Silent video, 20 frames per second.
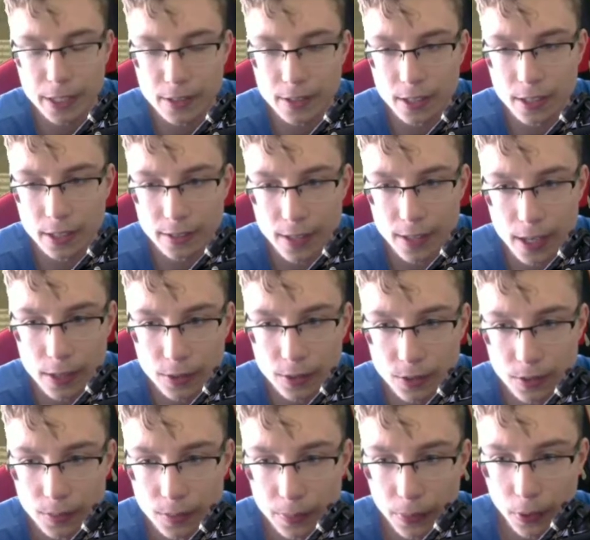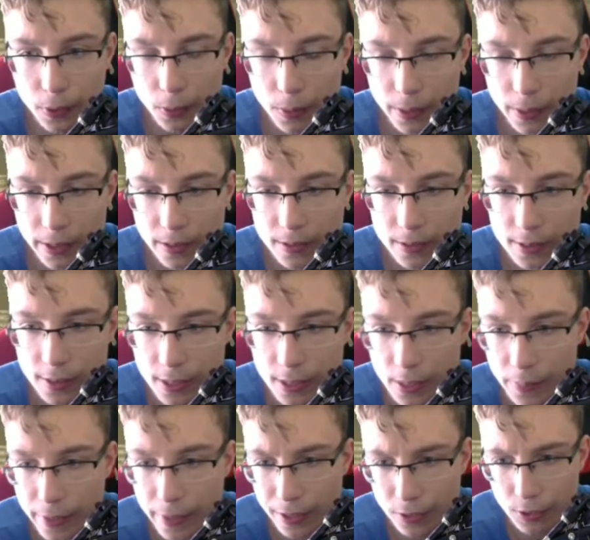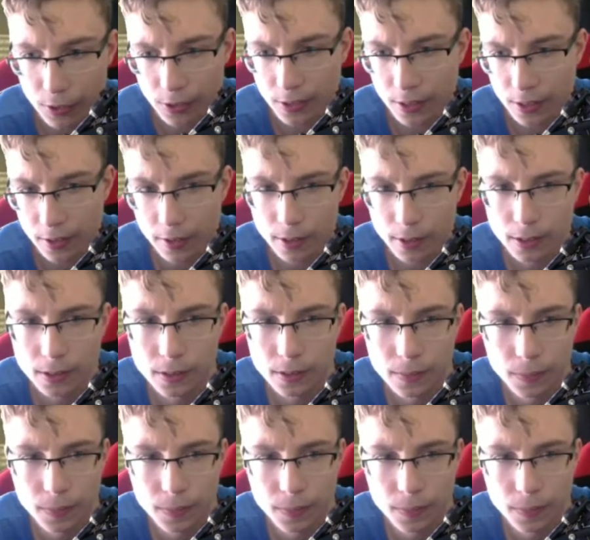is in his house, probably sleeping or something.